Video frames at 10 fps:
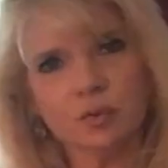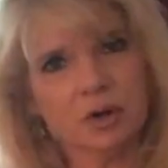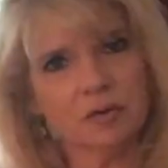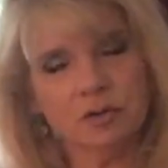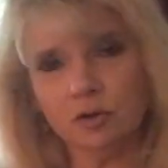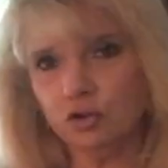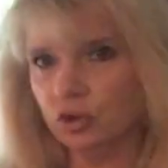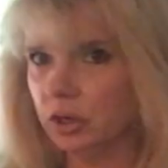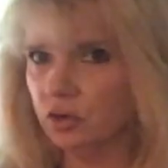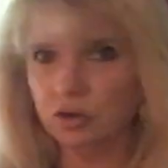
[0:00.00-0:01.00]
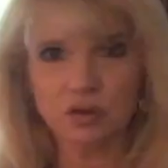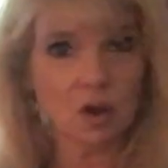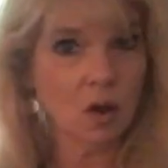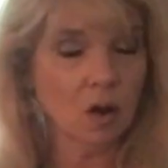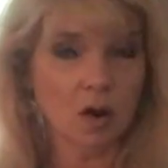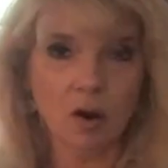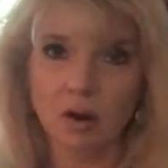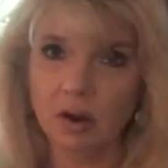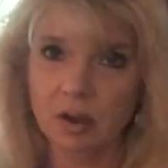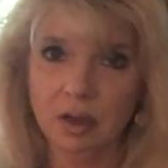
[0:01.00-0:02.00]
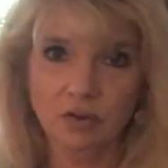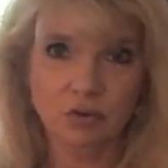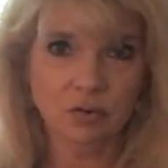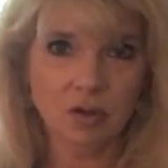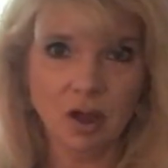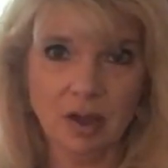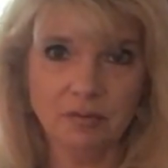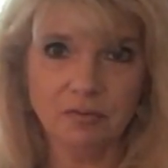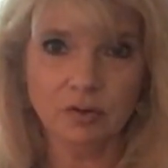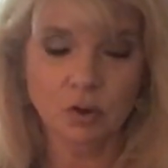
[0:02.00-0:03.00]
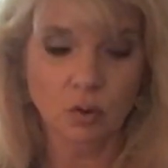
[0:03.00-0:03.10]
whatever those changes are in your life,